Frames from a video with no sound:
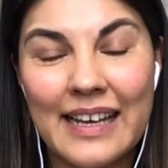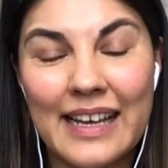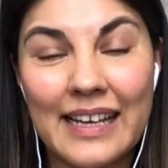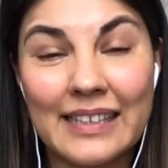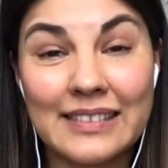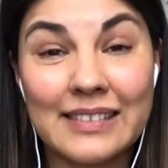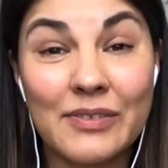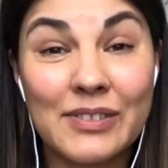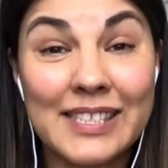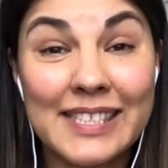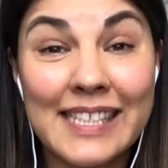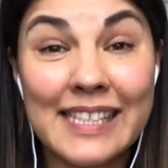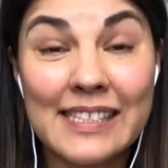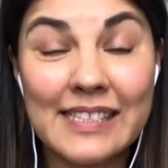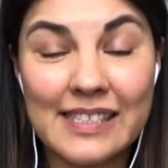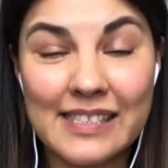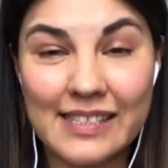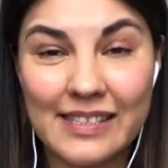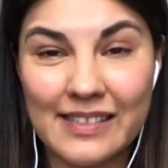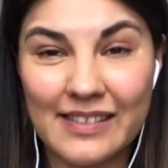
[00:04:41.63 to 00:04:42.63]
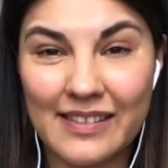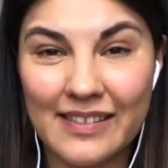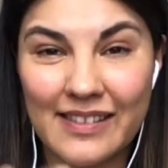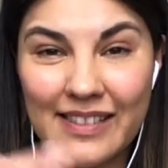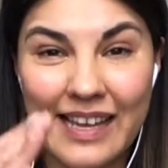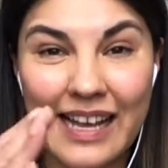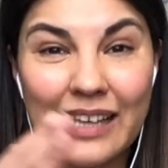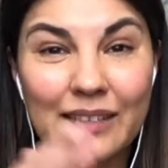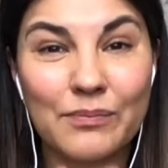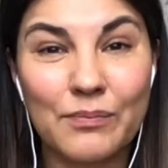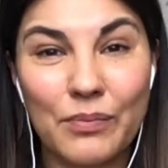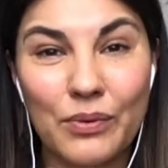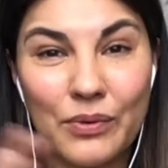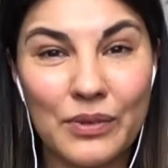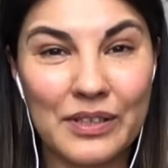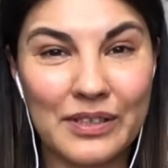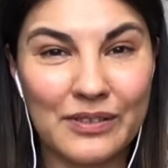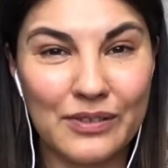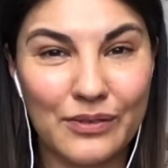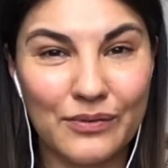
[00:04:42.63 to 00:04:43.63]
And since that
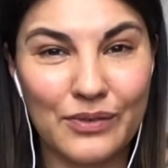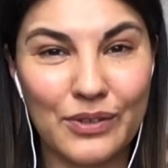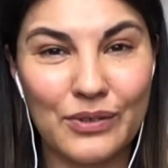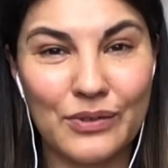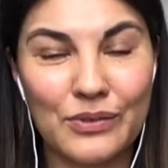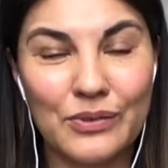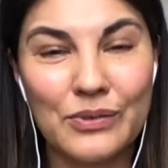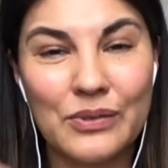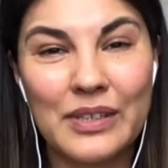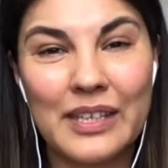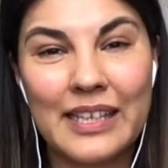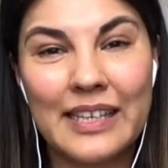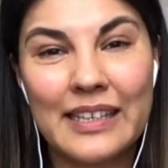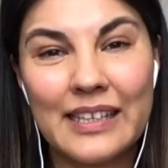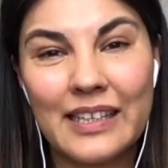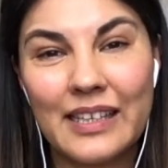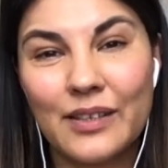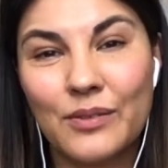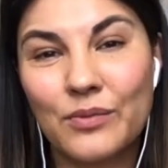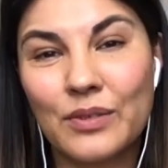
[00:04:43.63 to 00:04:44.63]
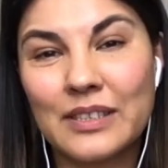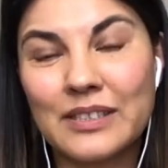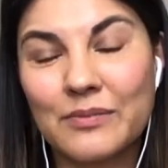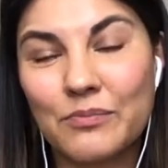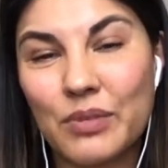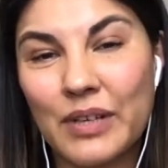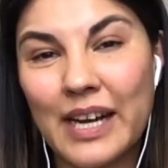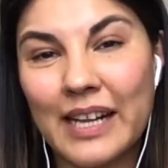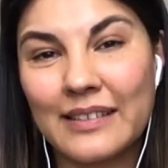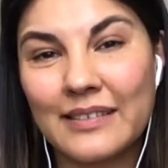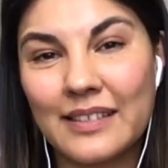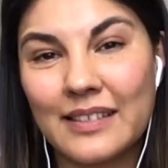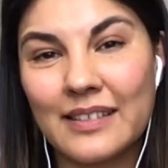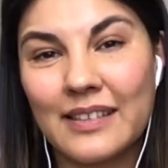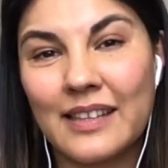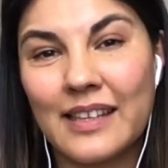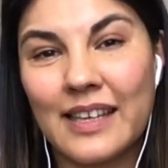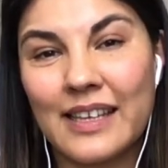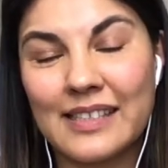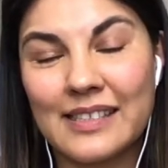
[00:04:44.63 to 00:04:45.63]
point of view, he was
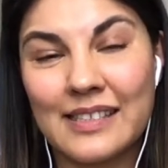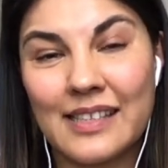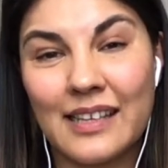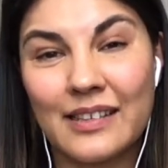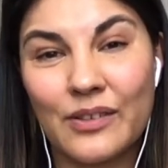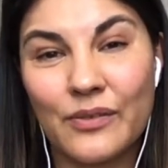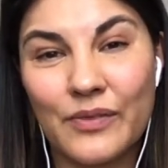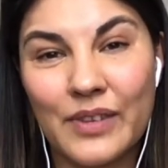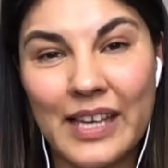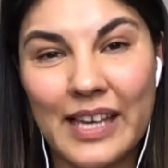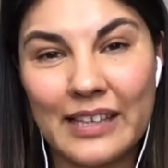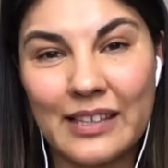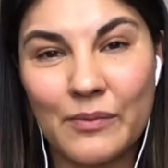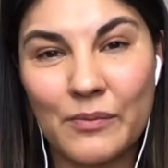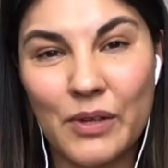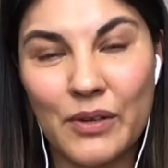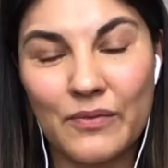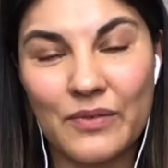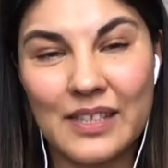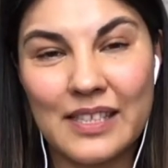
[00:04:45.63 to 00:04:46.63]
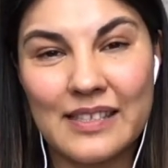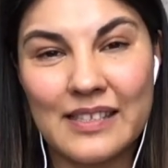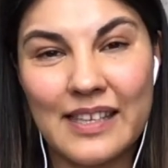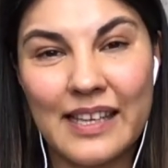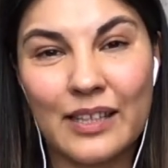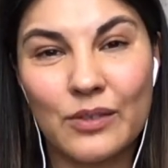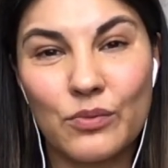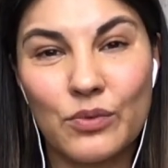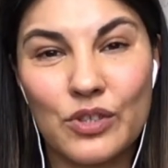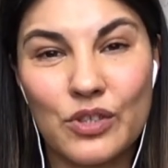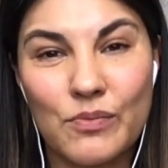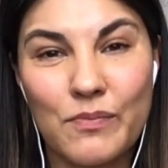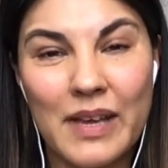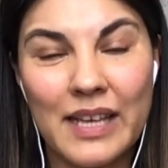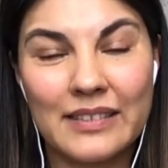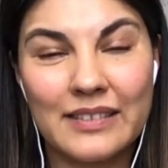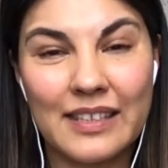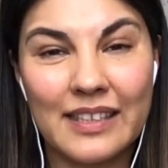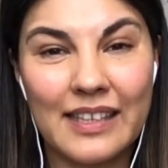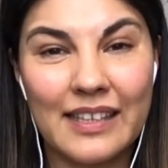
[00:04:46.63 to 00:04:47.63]
branded the son of the enemy of the state, which
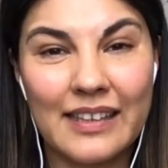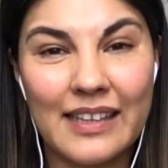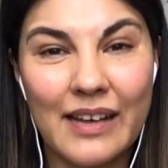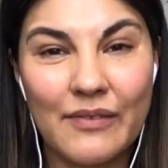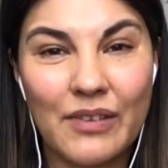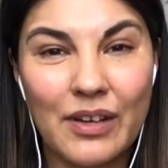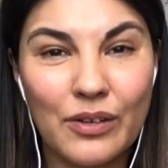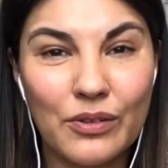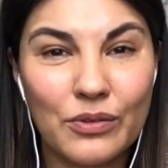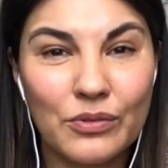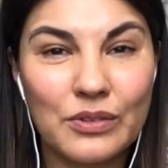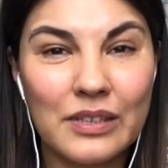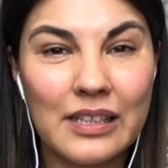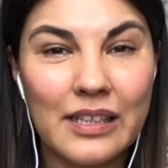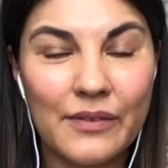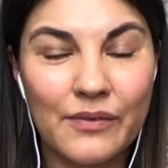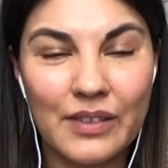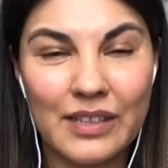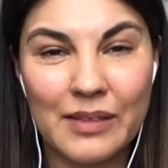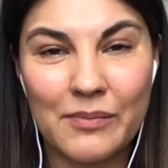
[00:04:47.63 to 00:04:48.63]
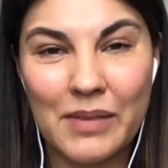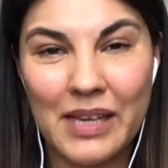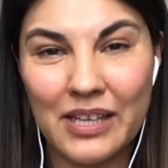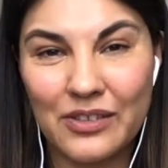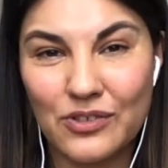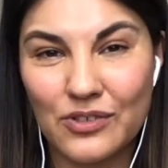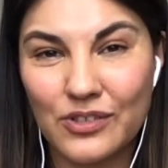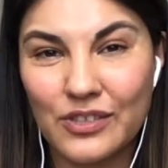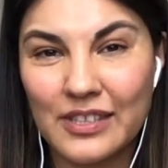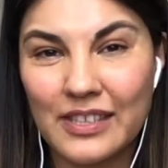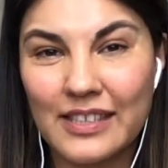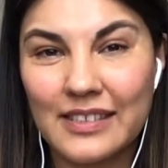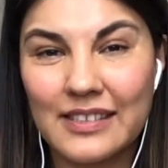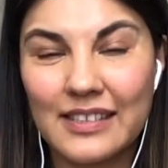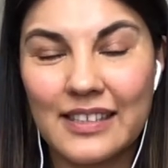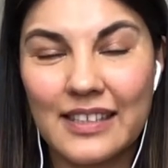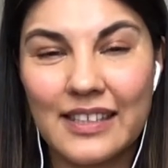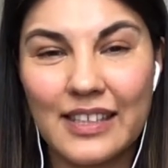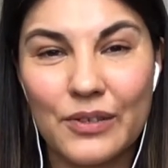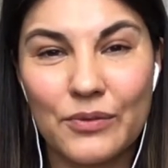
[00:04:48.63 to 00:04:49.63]
meant he never could live in a major
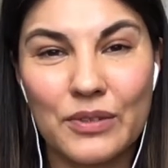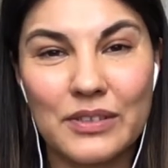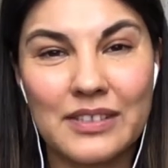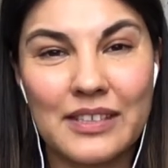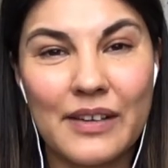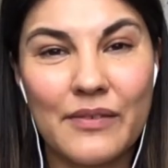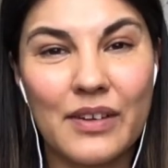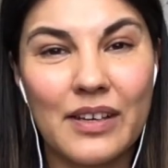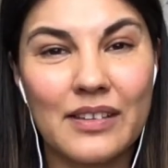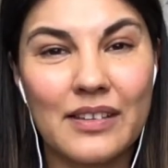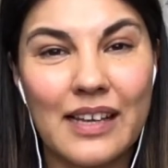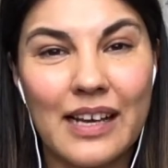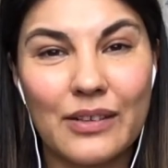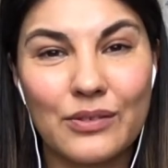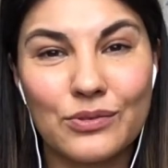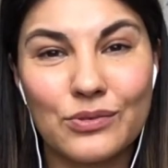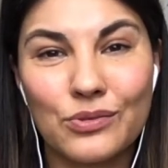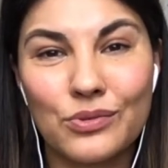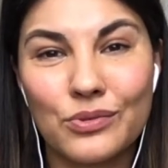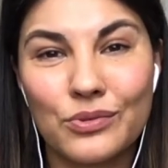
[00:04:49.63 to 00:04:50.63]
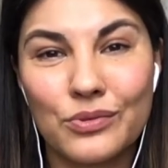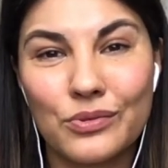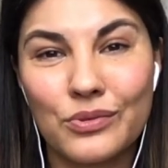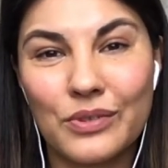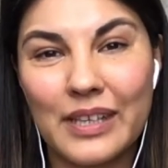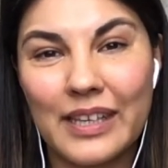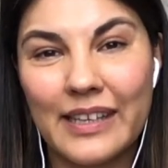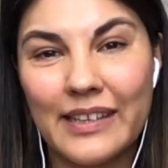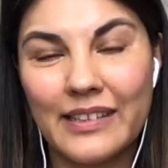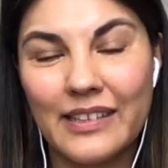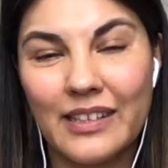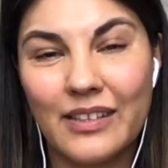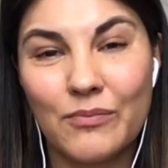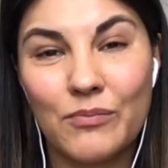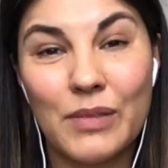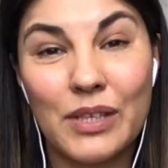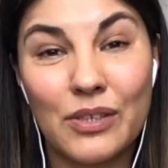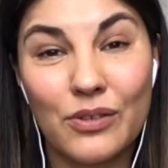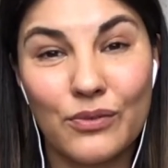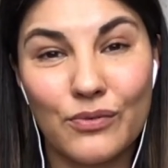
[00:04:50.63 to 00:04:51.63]
city. He was never allowed to do
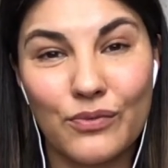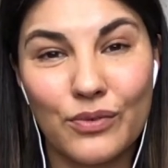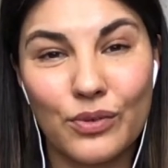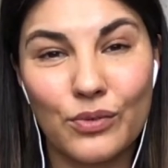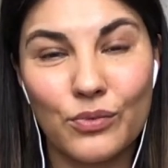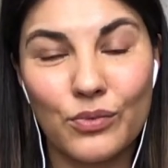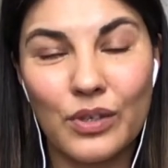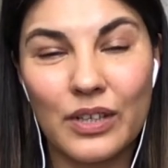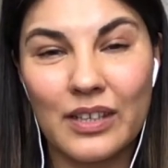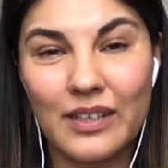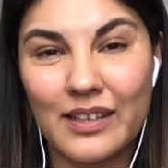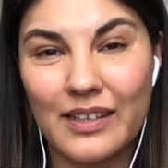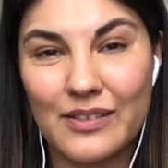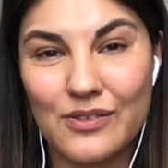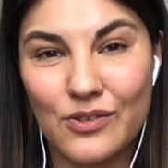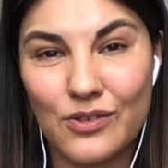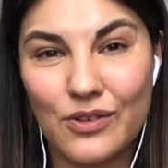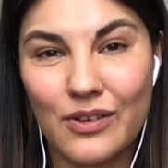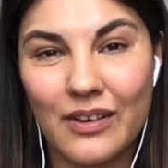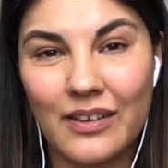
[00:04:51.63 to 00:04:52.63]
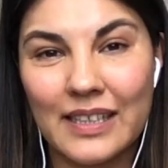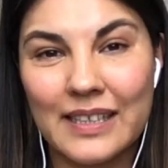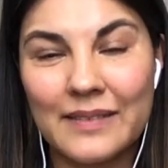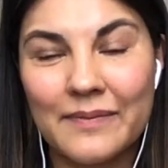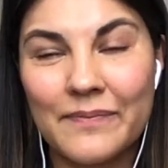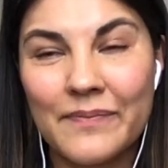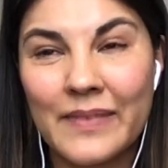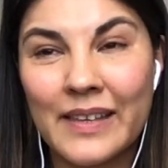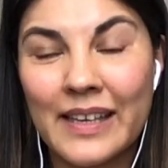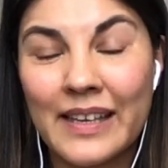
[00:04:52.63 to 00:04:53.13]
any meaningful work and so on.